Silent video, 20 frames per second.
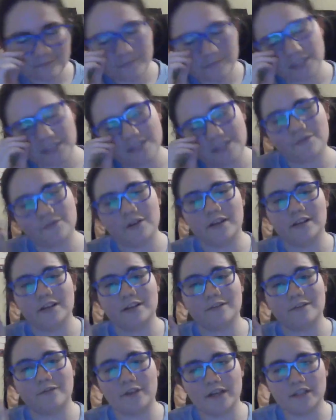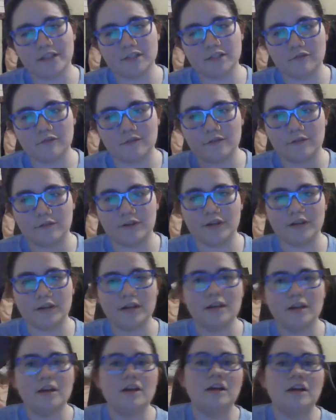He finally finds a Wolverine
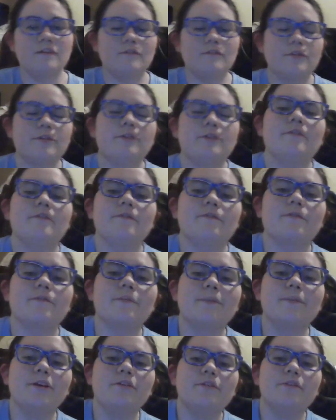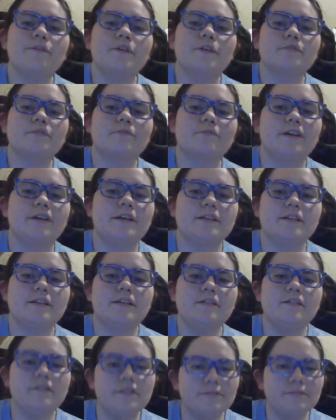from a universe where he has
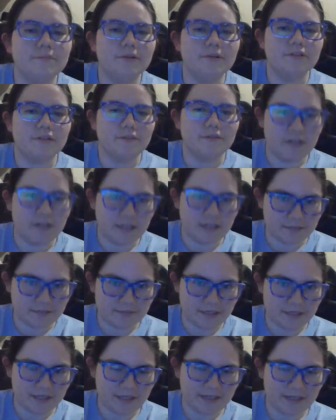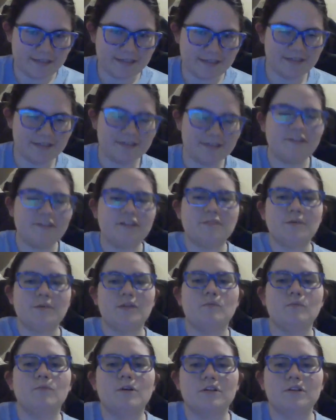killed most of the X-Men and is considered to be
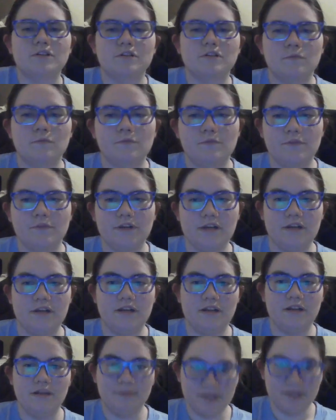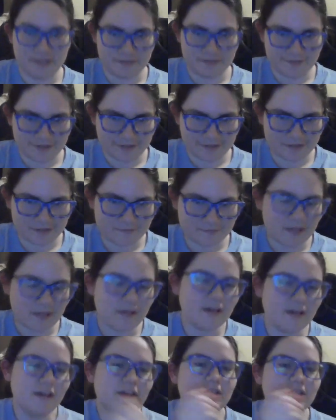the worst Wolverine in the multiverse.
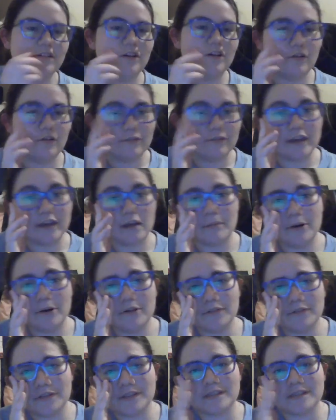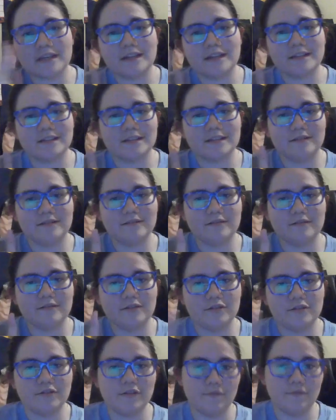So they are both sent
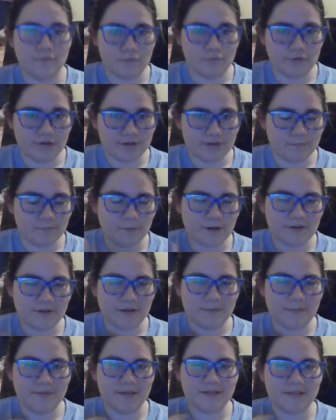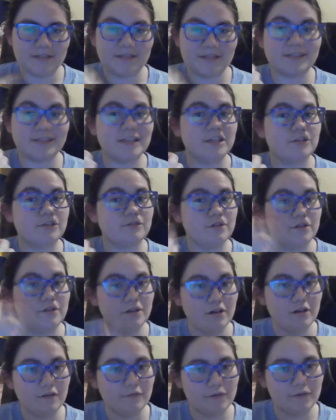to the Void, where they meet Cassandra
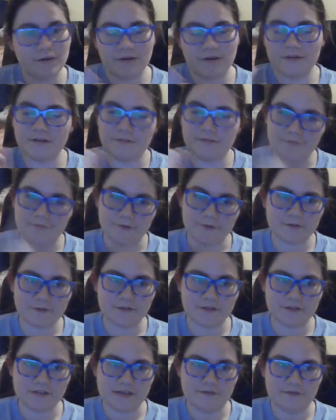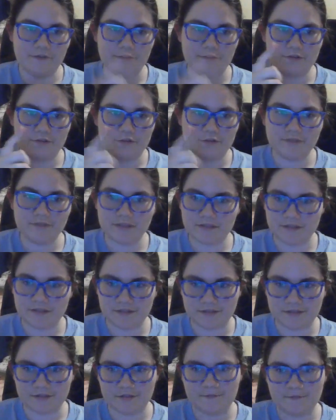Nova, Professor Xavier's twin
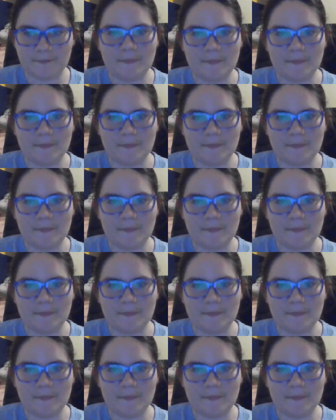sister,